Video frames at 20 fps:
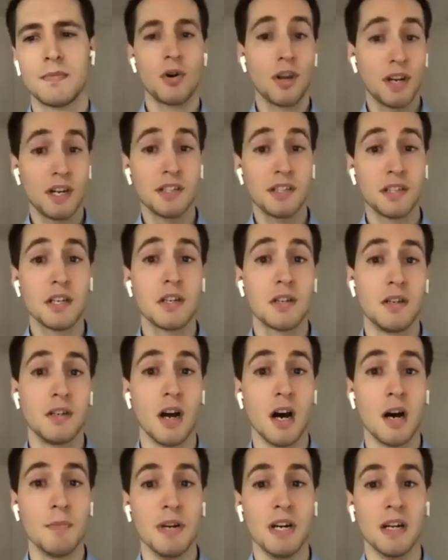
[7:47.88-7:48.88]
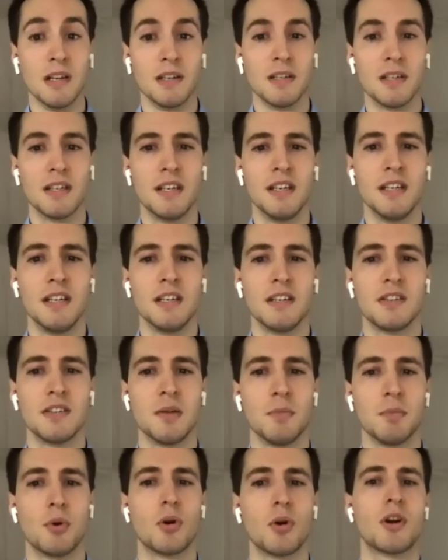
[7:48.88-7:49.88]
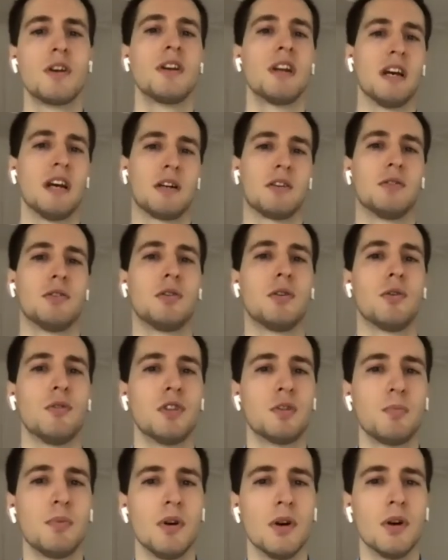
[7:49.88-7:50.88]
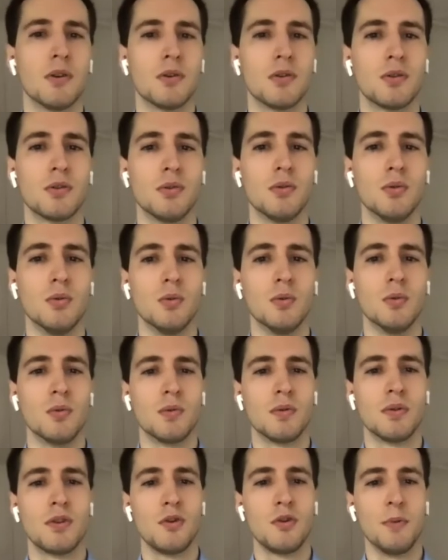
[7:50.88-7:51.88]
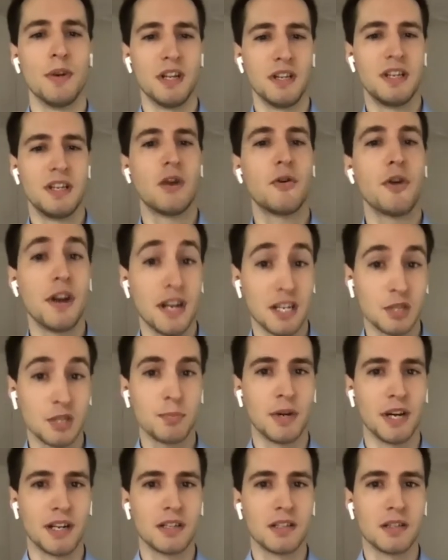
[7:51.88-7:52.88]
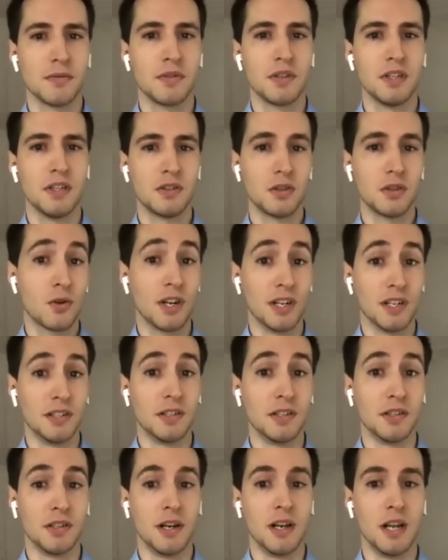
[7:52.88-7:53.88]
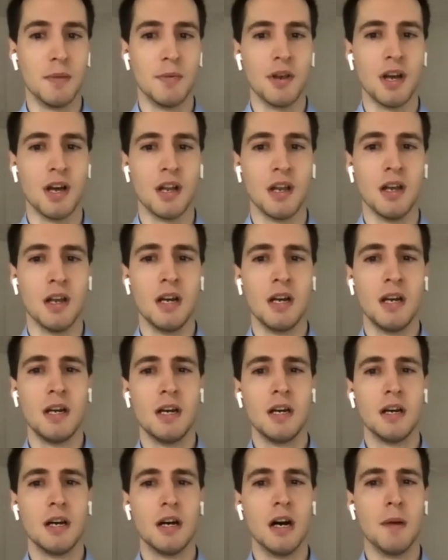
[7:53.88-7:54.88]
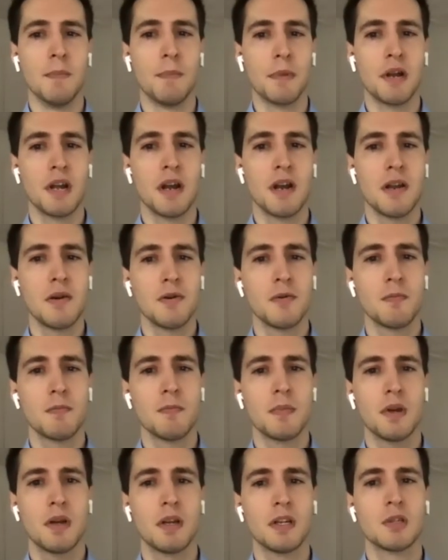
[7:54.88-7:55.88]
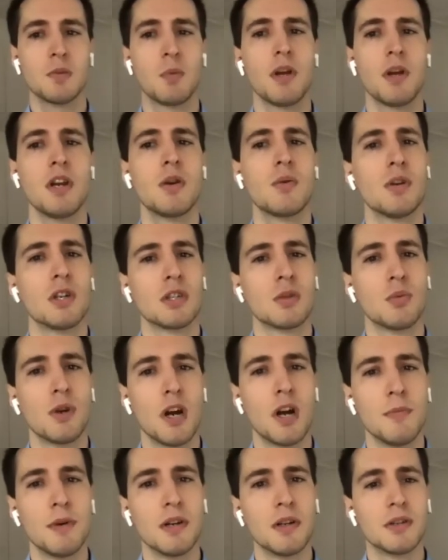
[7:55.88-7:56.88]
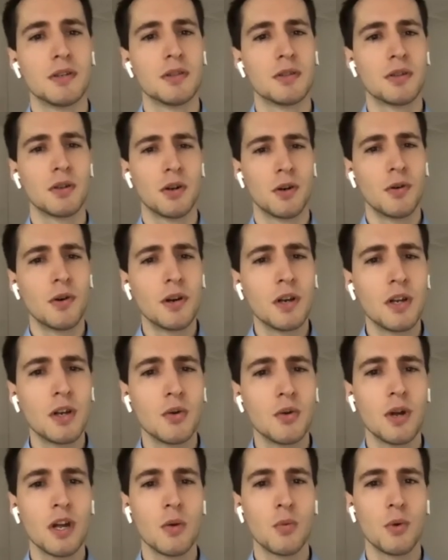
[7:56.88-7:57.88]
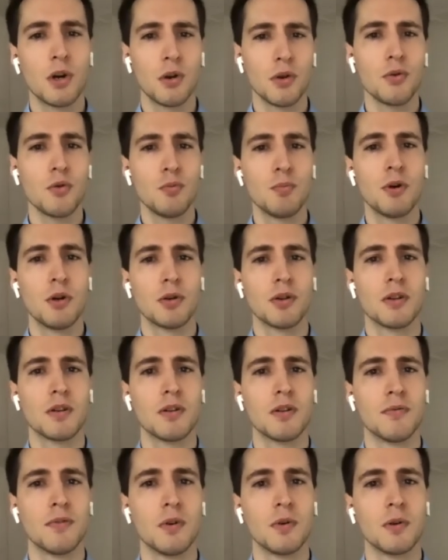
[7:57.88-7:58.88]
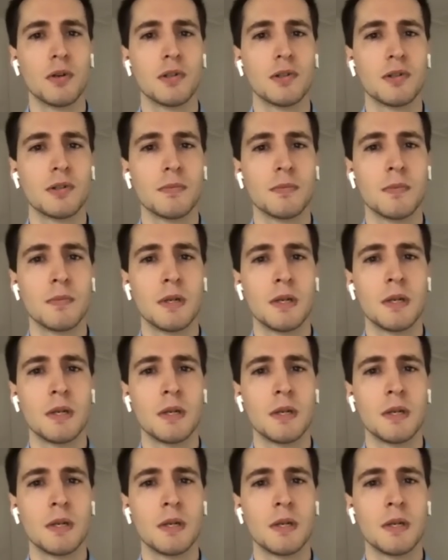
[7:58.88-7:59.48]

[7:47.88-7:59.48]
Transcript: organization, Amel, is an important actor to respond to the humanitarian aspects of these crises in Lebanon. Can you explain to us what Amel is currently doing? Where do you put the focus?